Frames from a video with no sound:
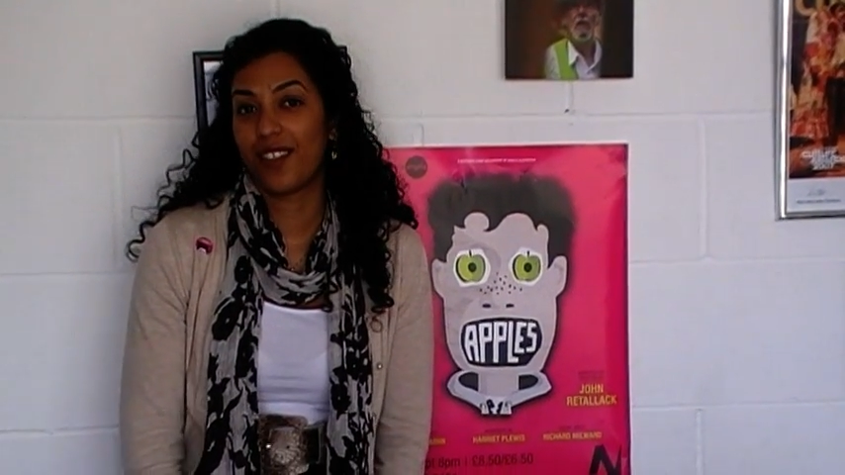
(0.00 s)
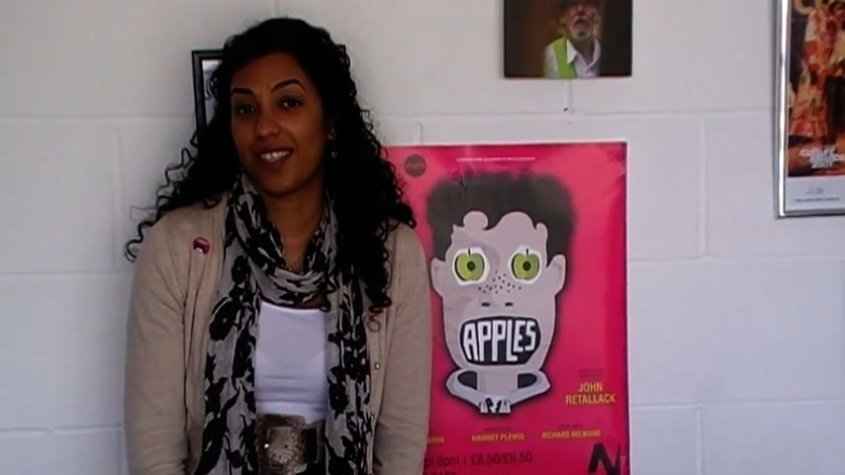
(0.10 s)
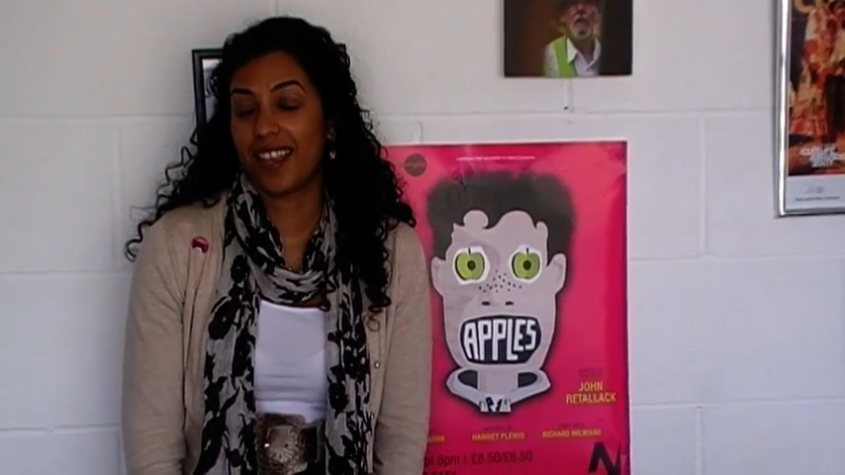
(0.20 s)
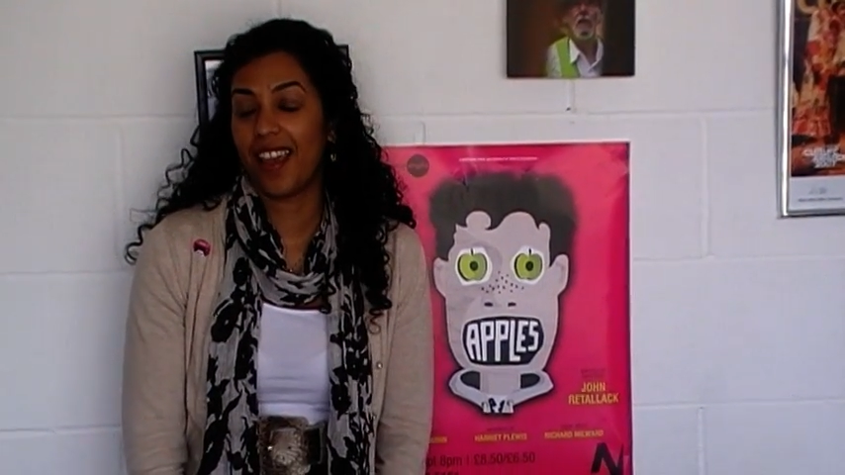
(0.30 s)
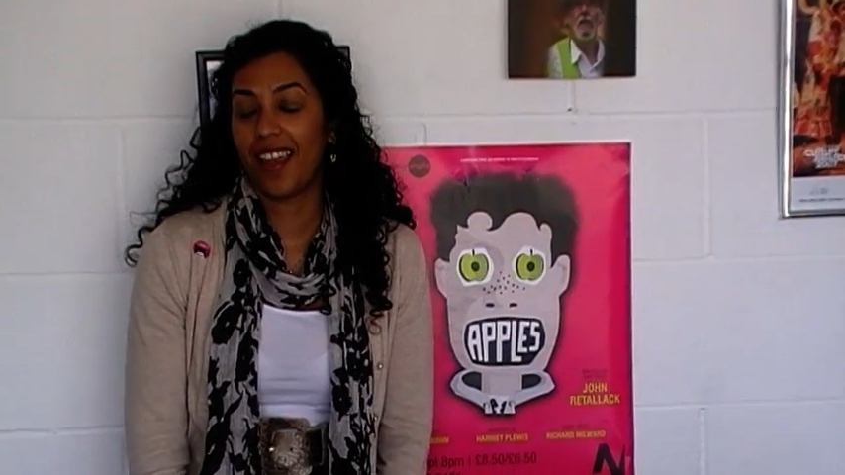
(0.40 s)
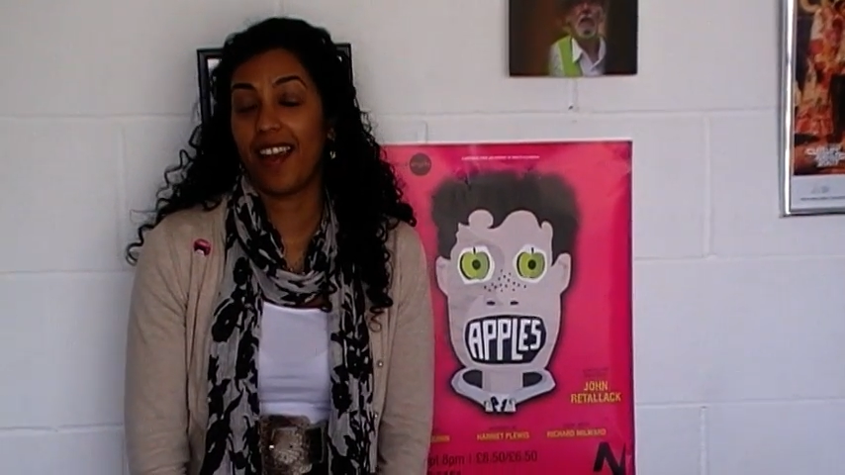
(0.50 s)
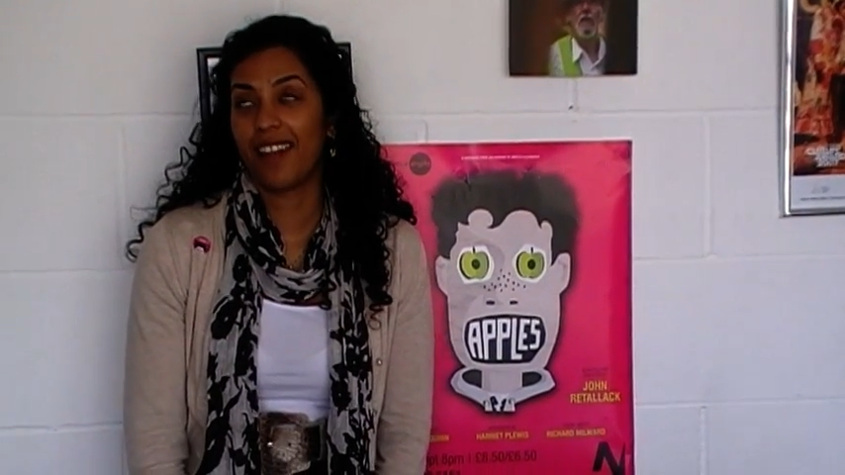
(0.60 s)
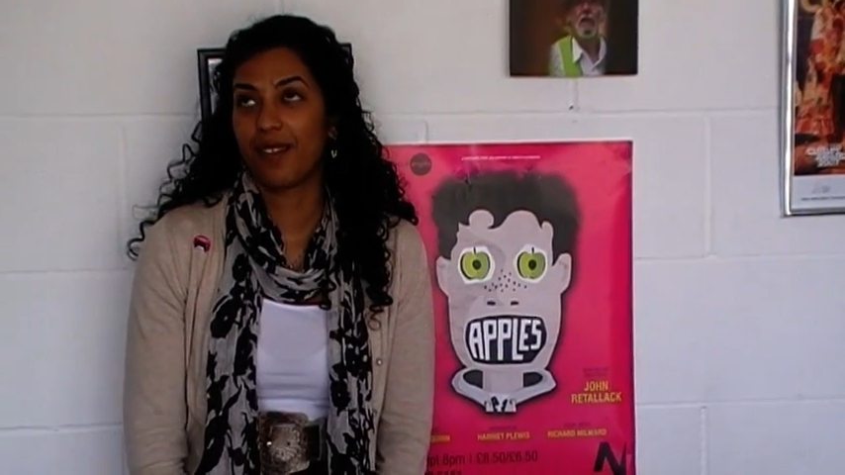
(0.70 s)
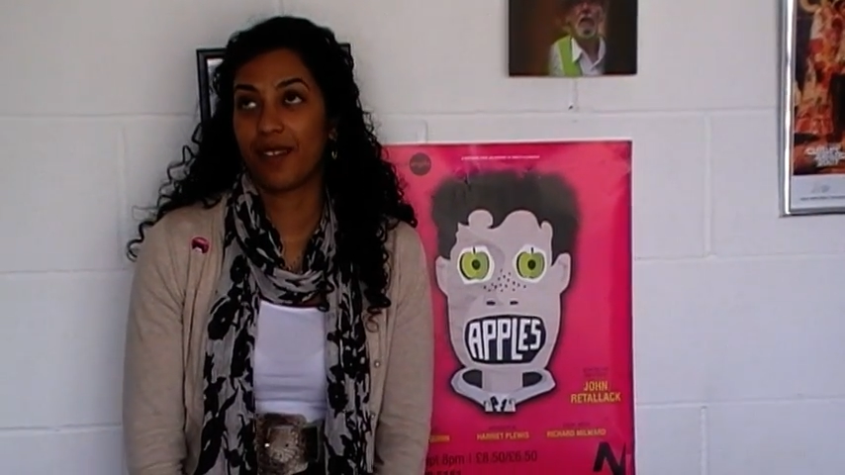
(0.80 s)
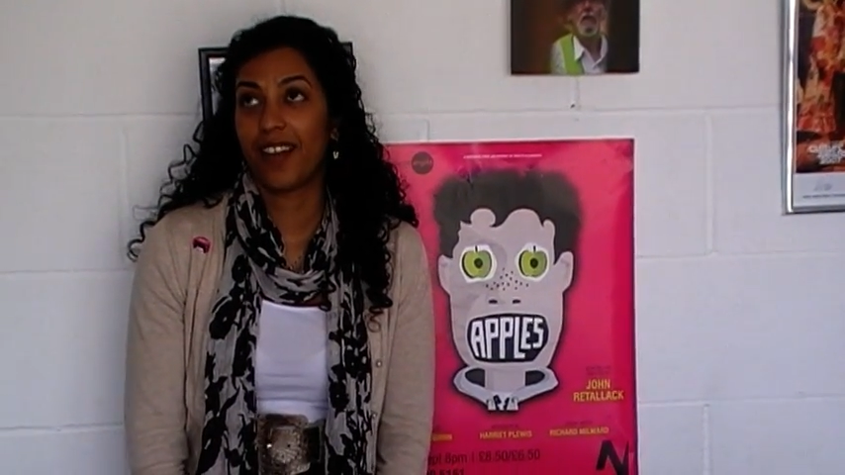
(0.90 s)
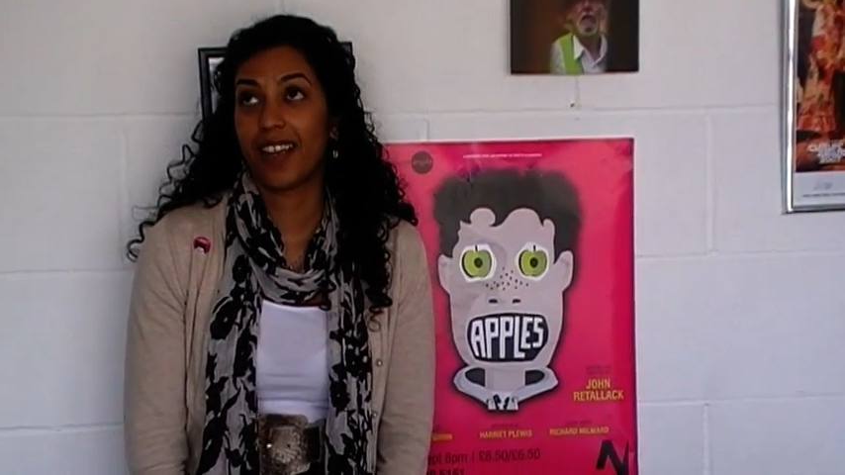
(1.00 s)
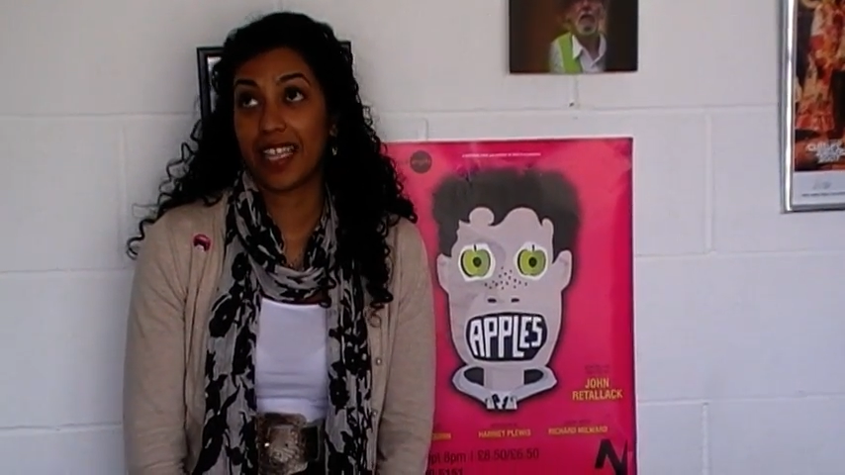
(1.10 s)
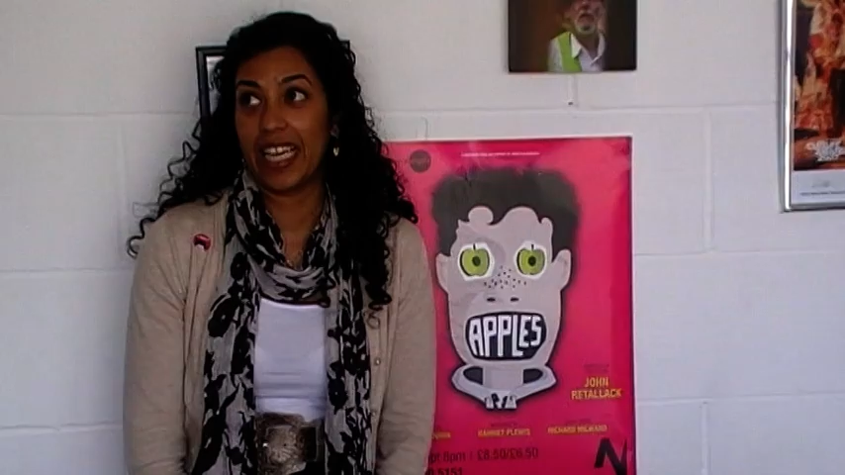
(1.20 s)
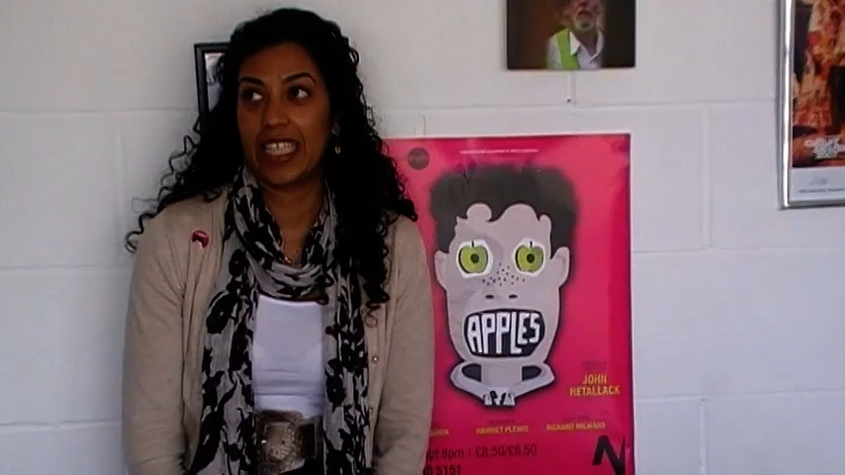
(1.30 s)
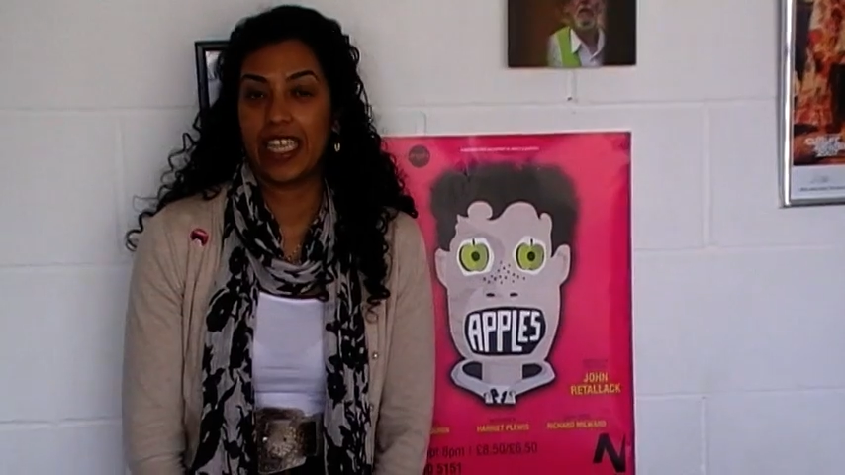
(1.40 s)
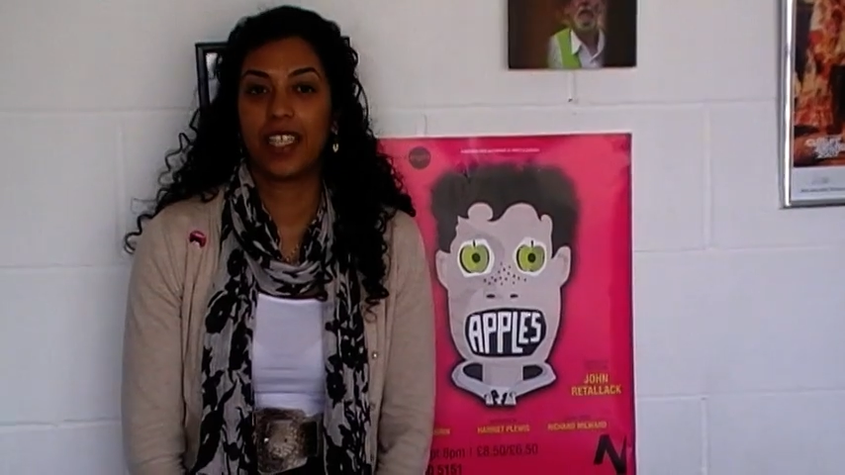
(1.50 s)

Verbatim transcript: other day and it was very exciting.